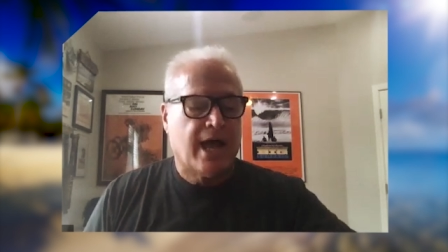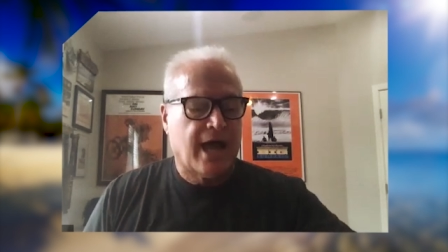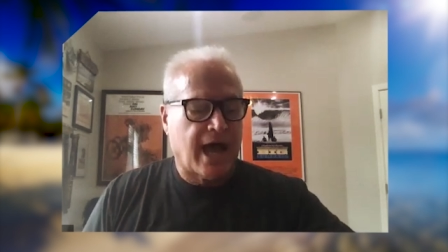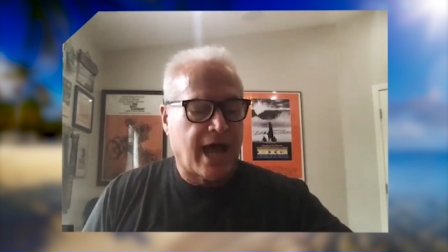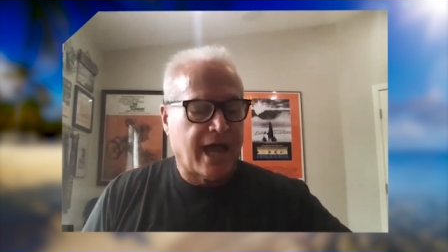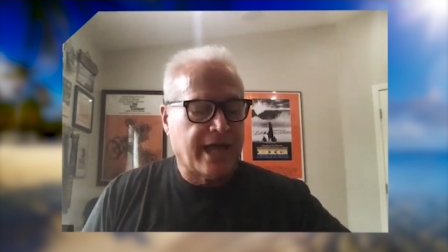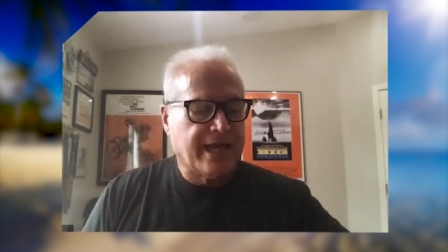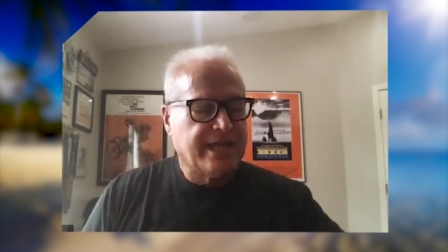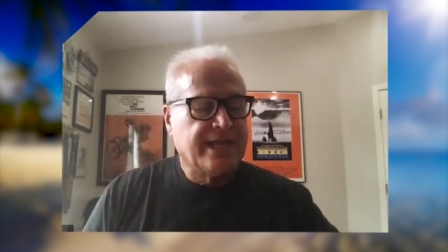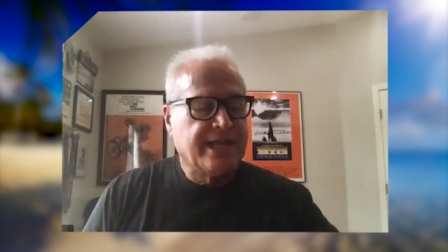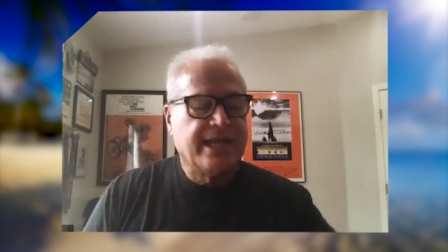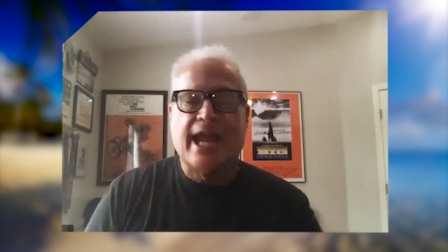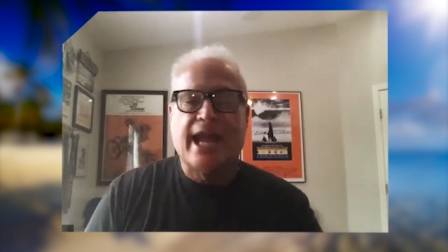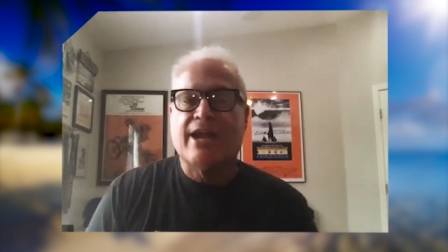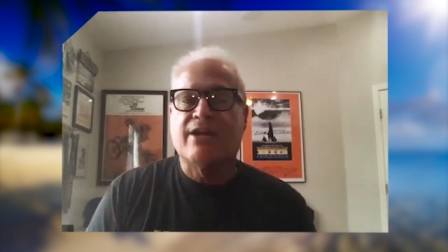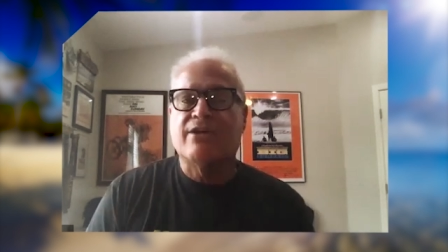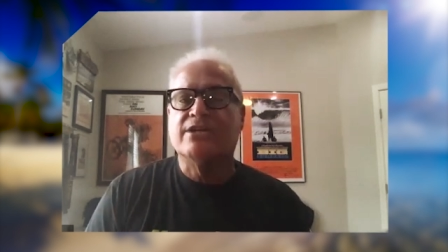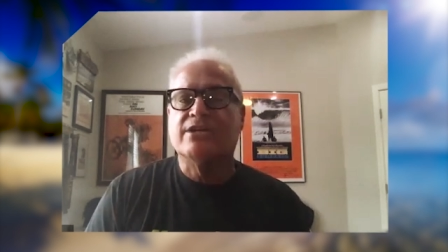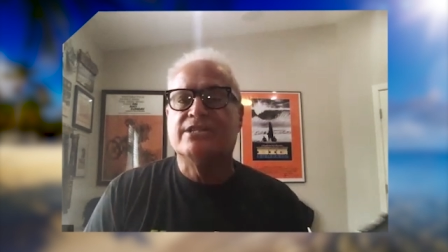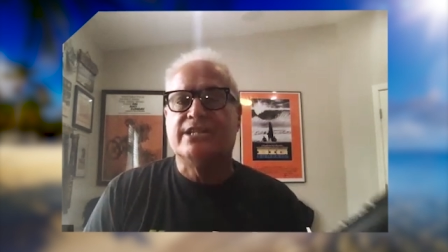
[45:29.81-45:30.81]
I
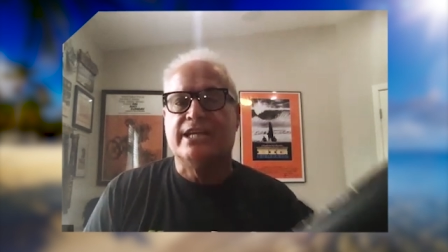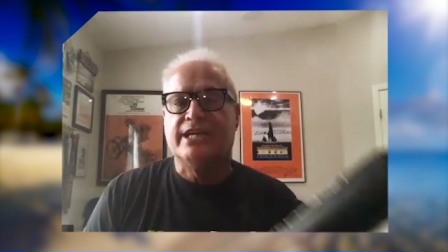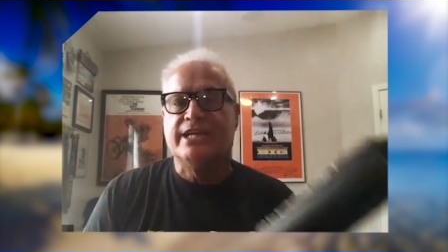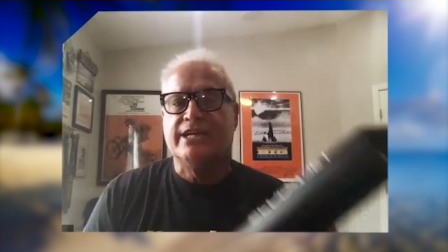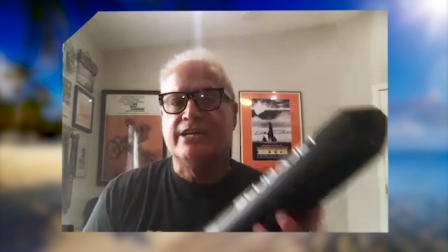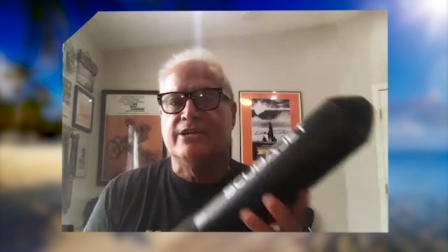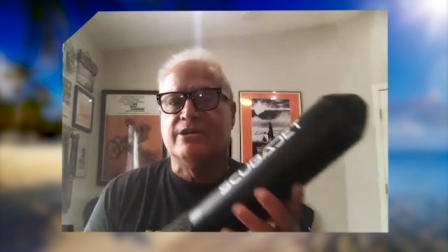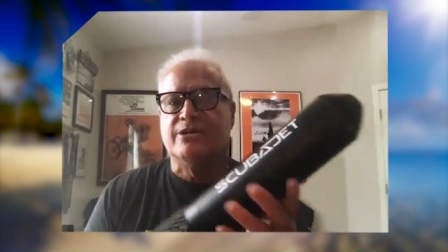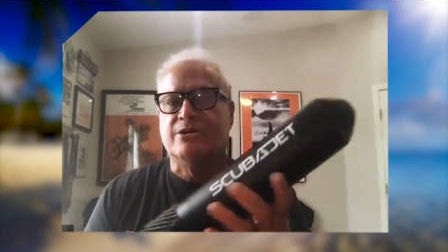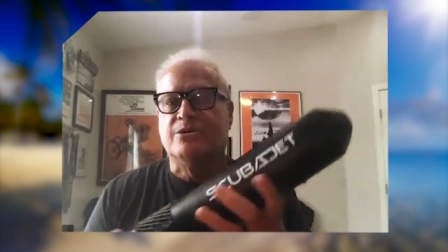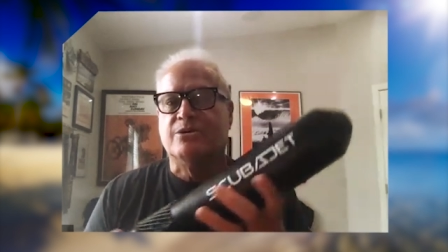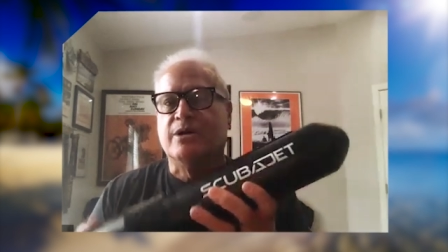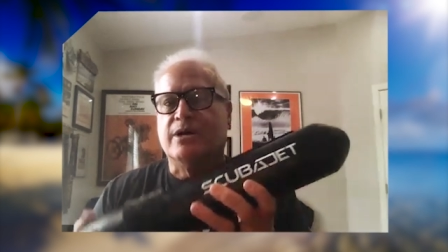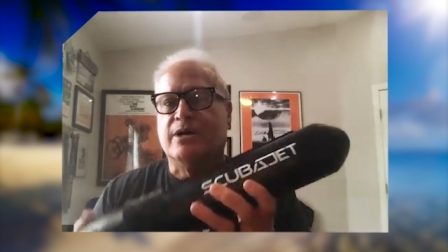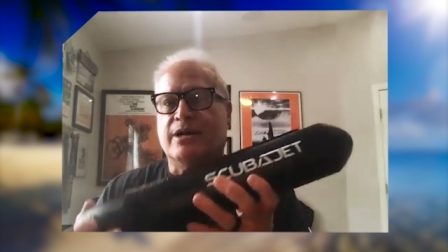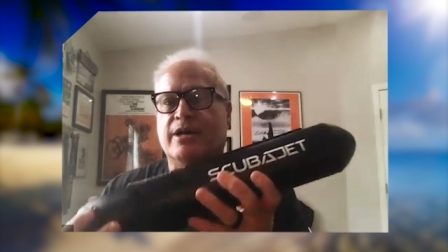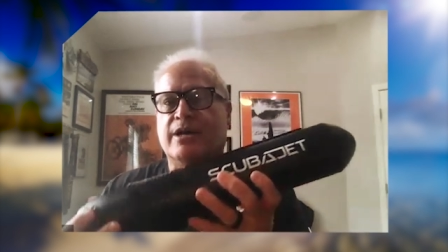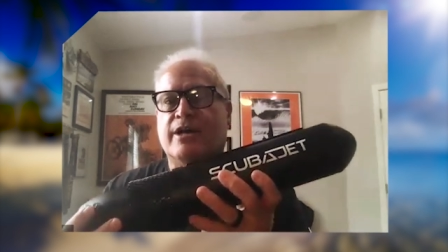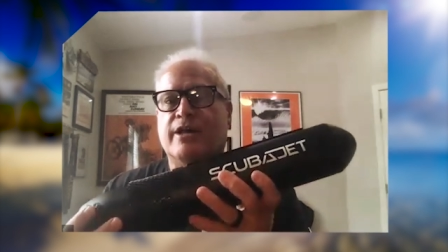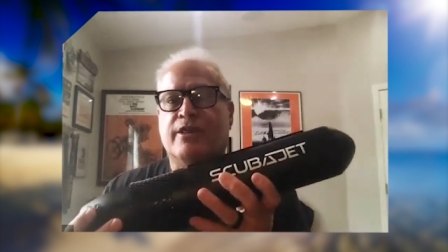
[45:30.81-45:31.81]
guarantee you
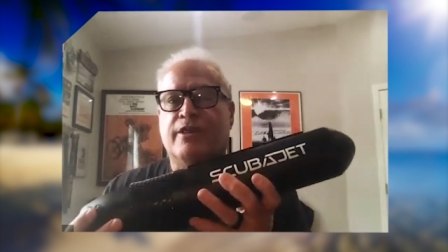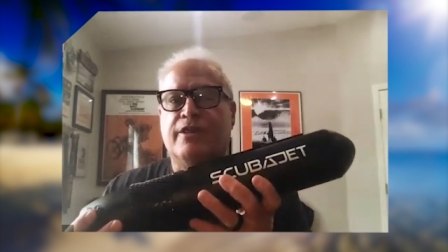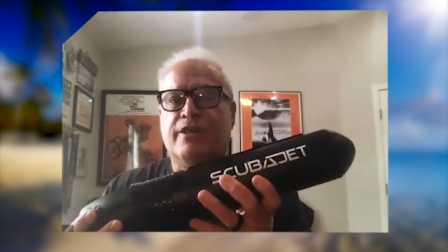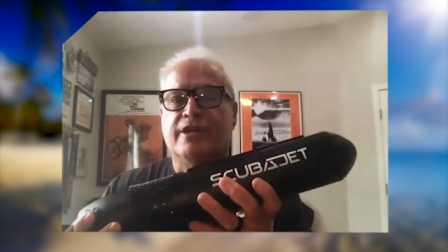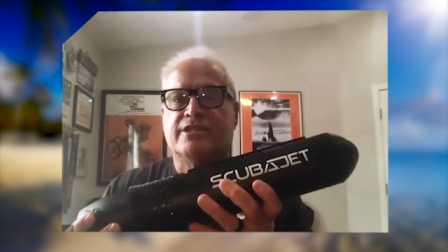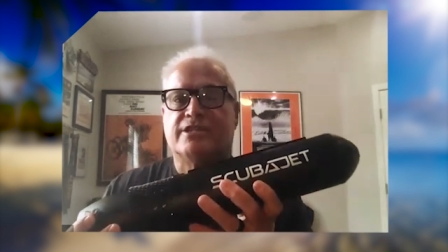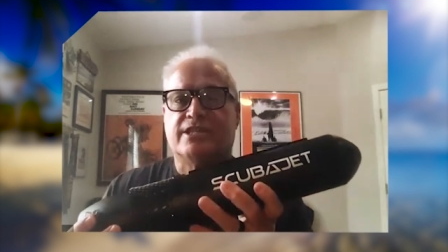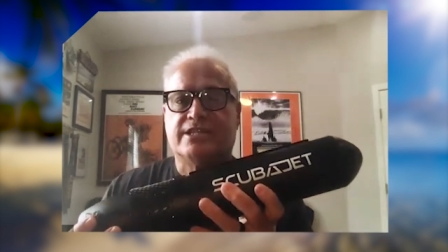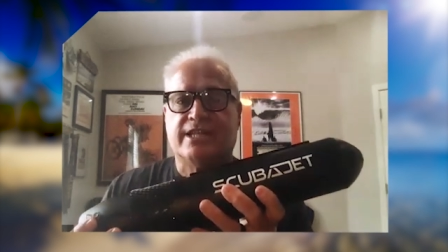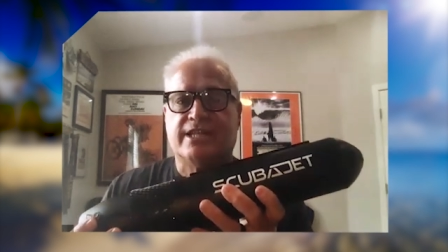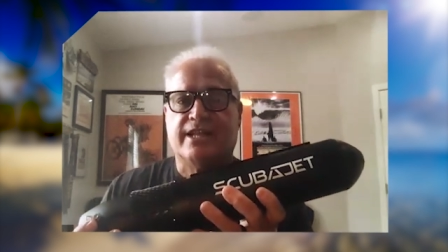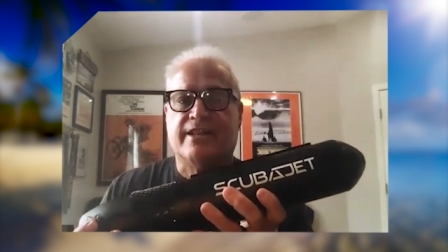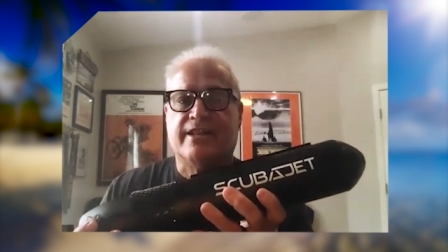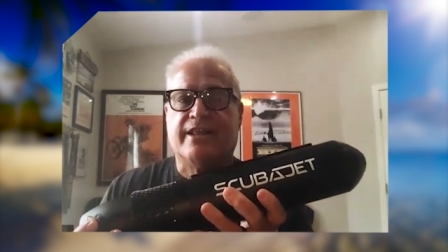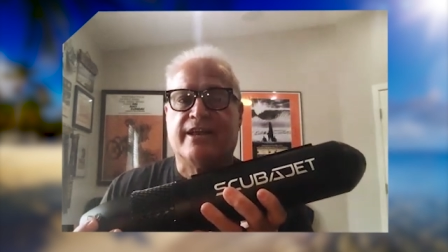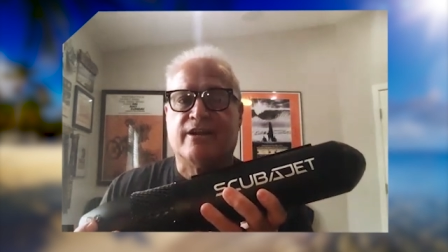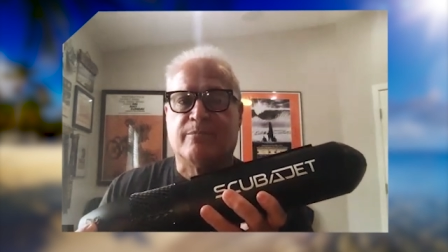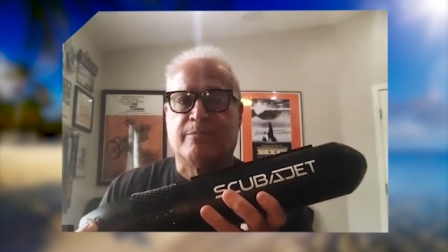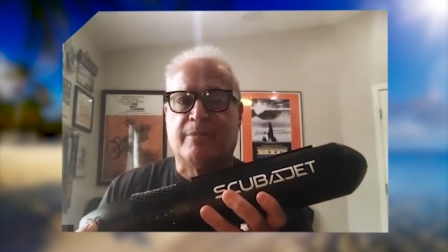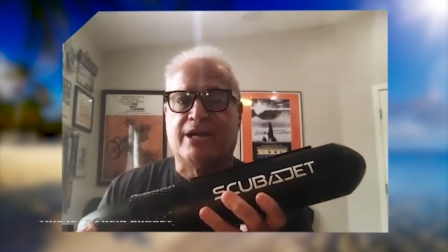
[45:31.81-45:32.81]
this is in
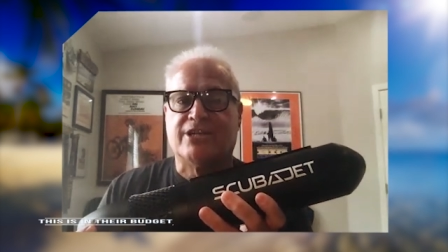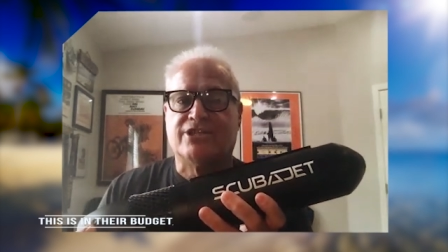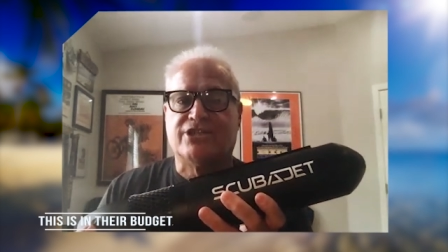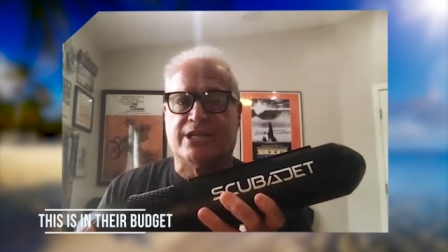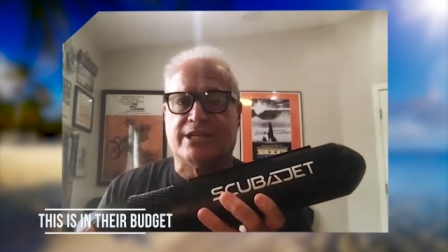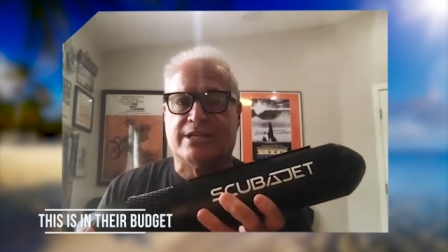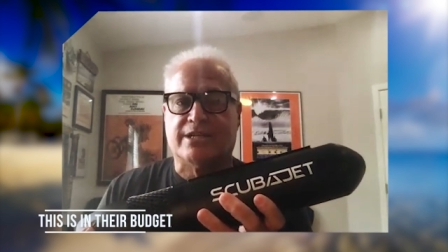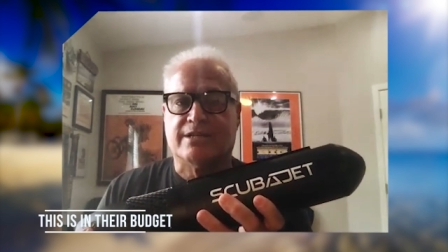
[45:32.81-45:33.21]
their budget.